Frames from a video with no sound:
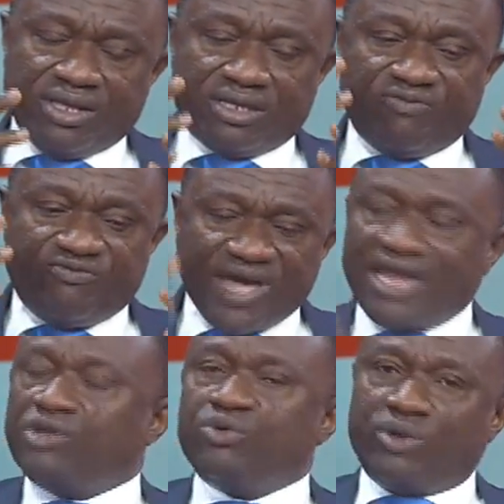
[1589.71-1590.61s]

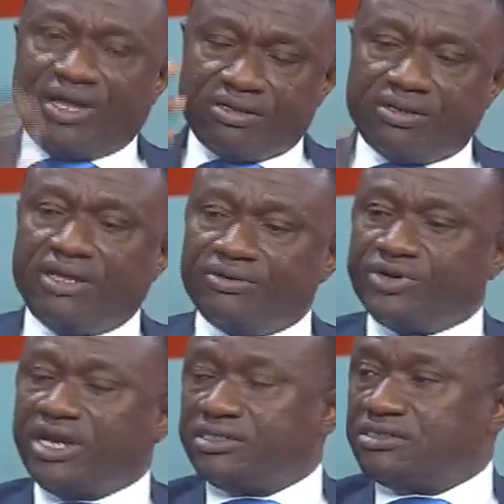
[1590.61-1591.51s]
value and
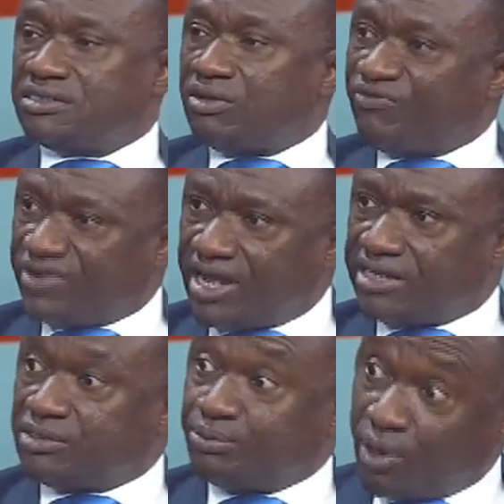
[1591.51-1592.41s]
reality or
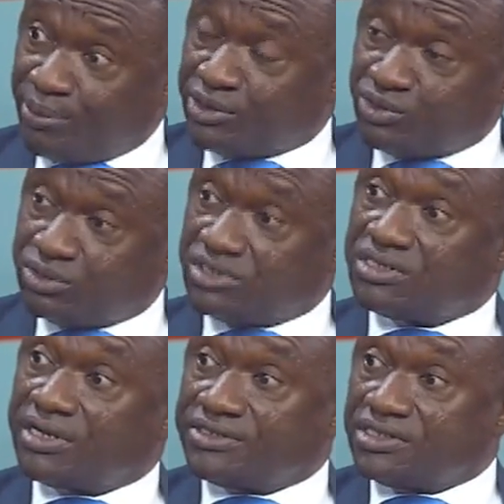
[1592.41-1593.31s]
finality properly to
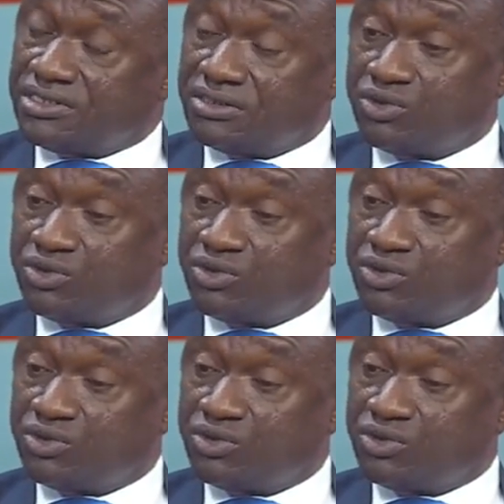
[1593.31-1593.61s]
decentralization.